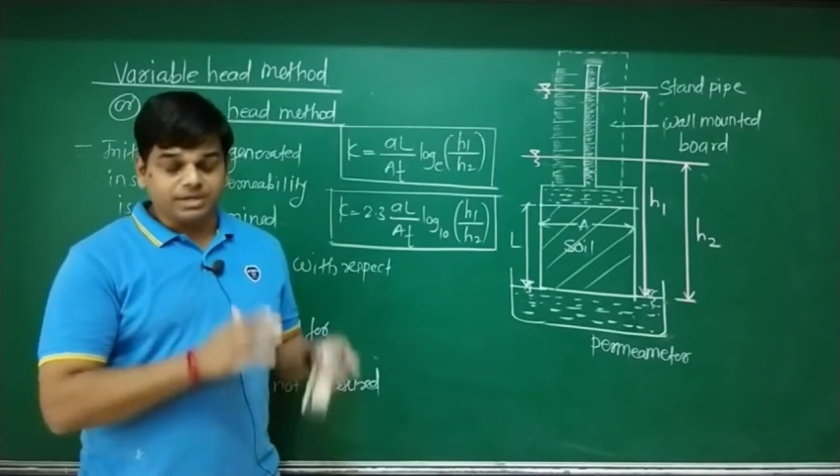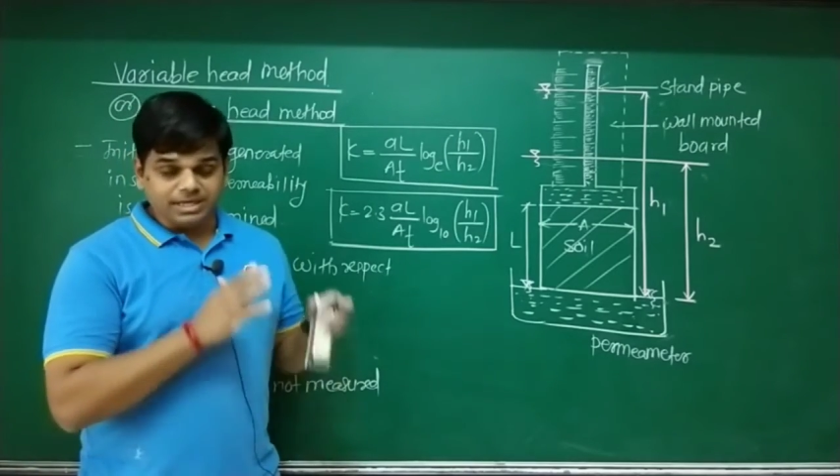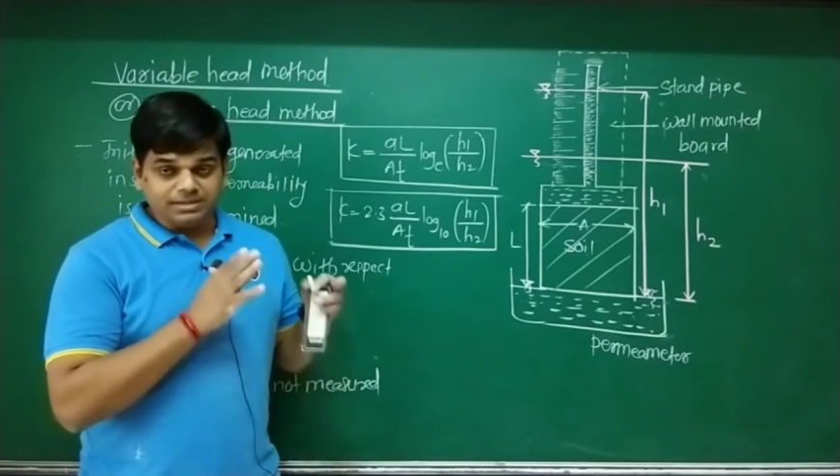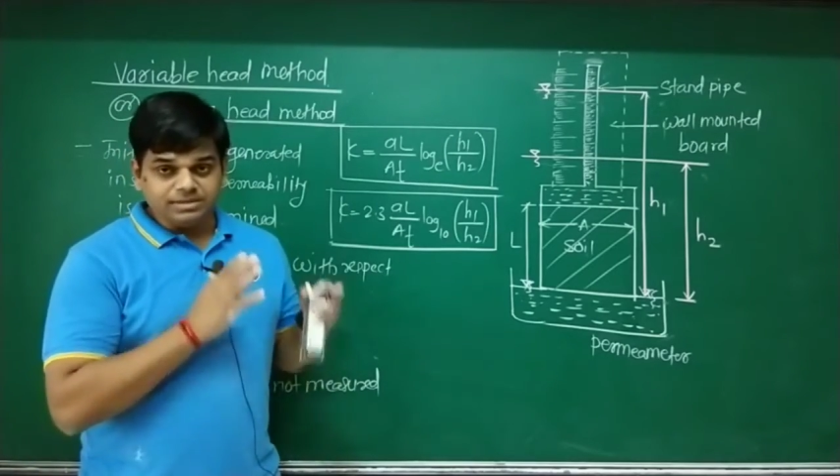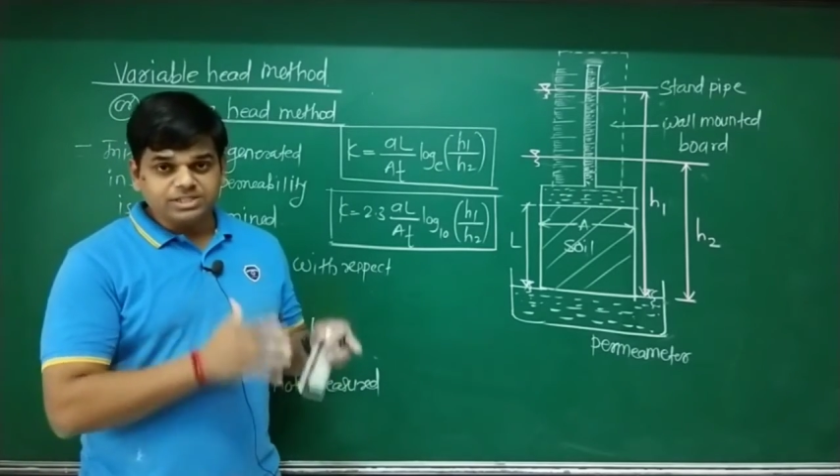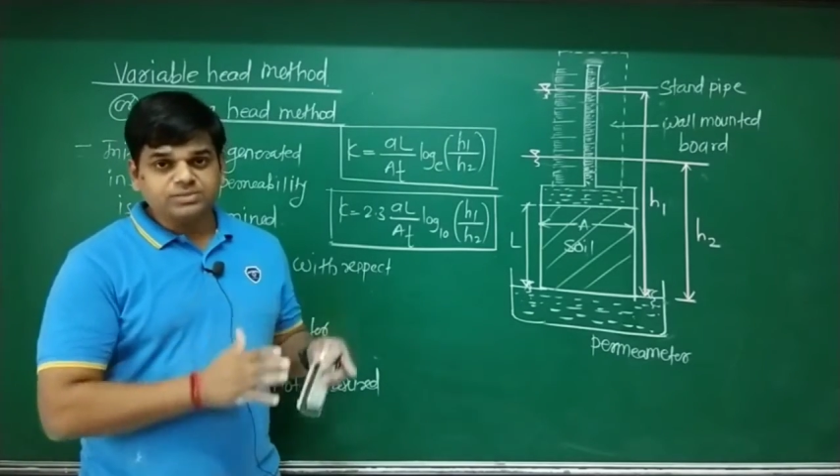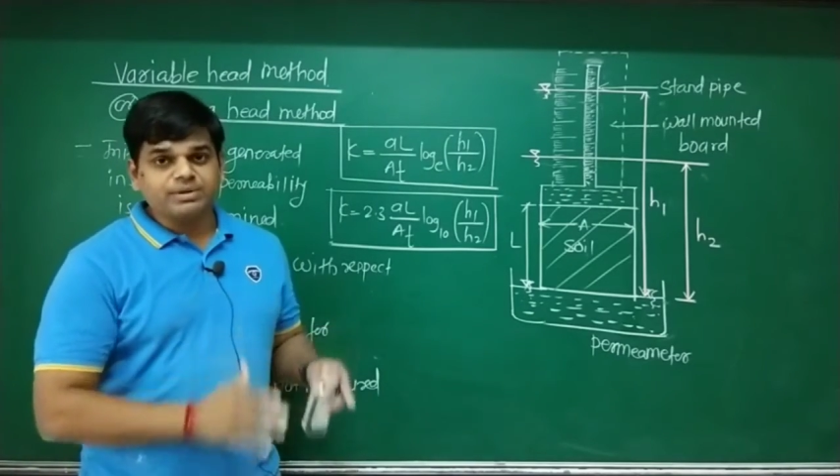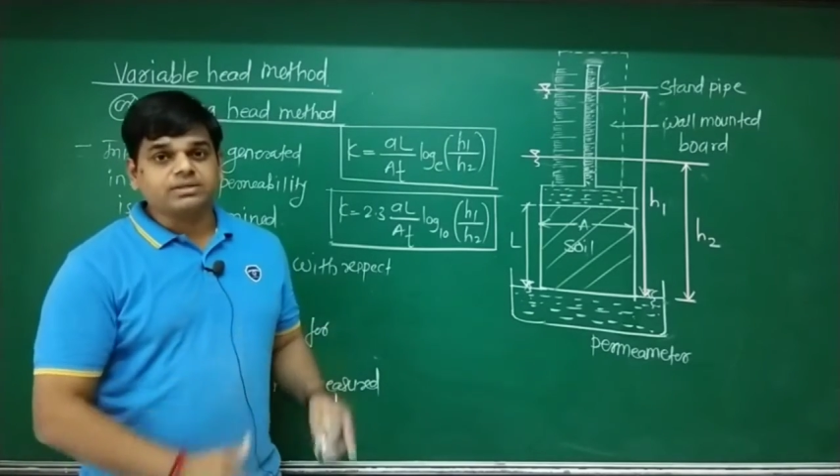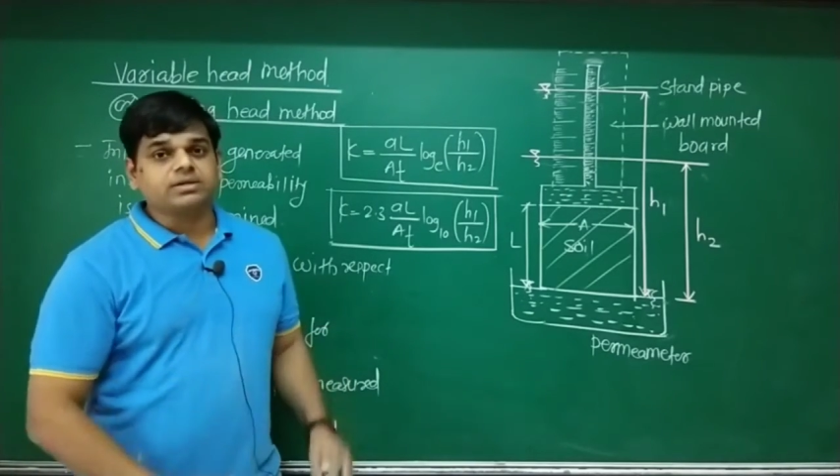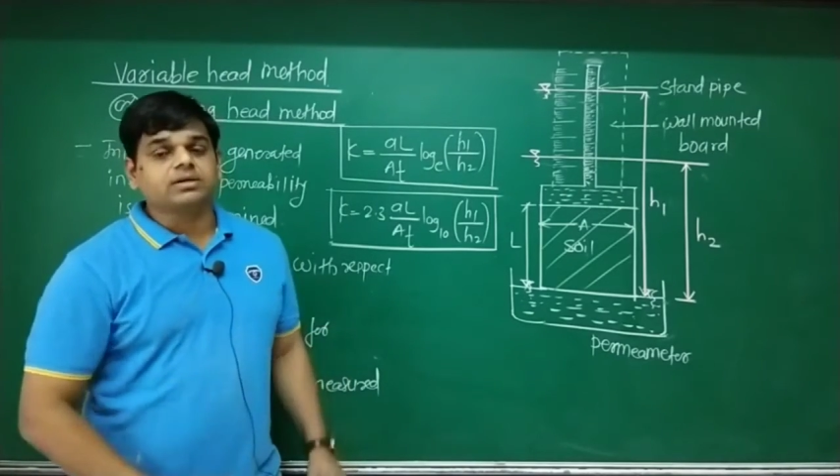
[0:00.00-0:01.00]
but in
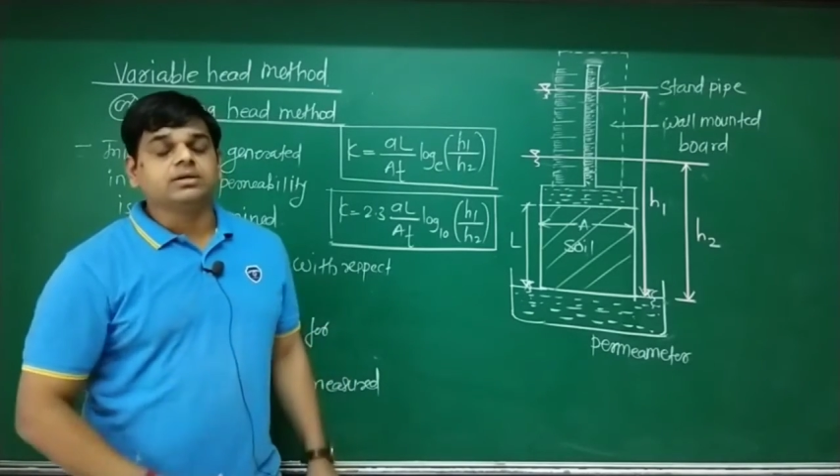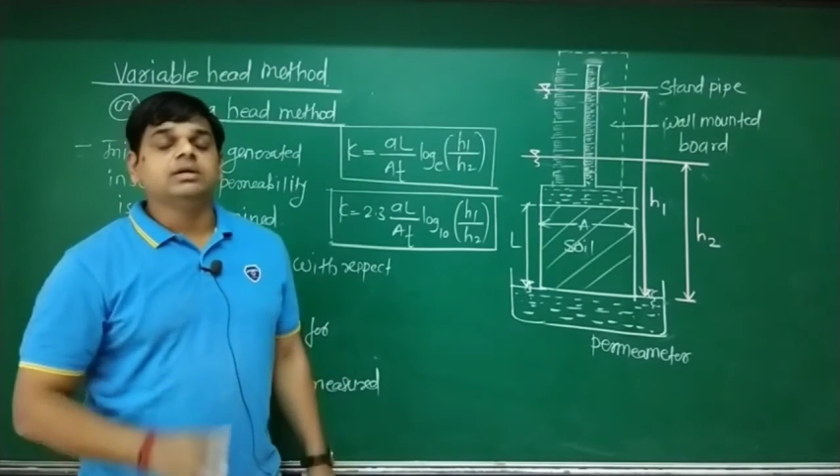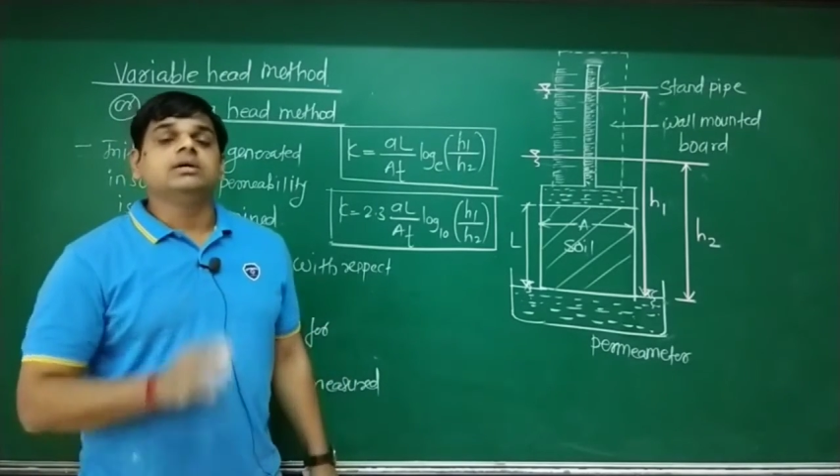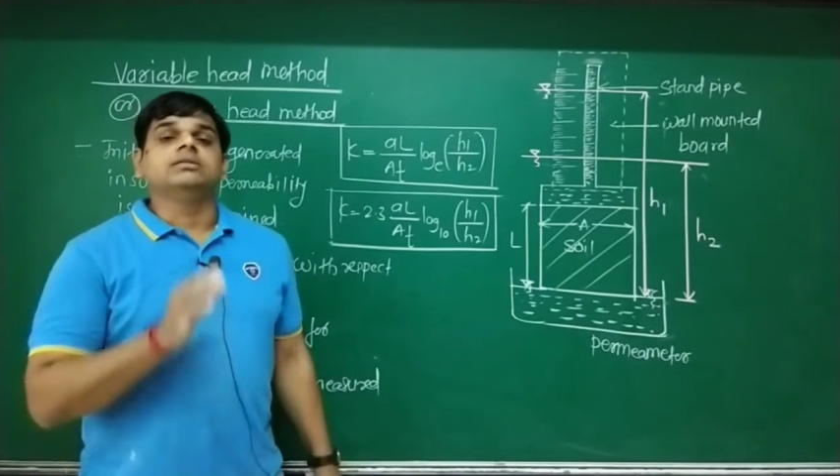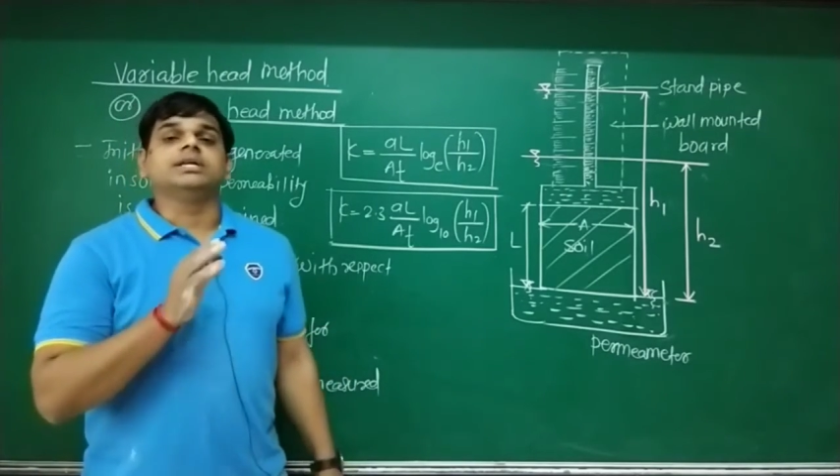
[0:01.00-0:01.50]
this method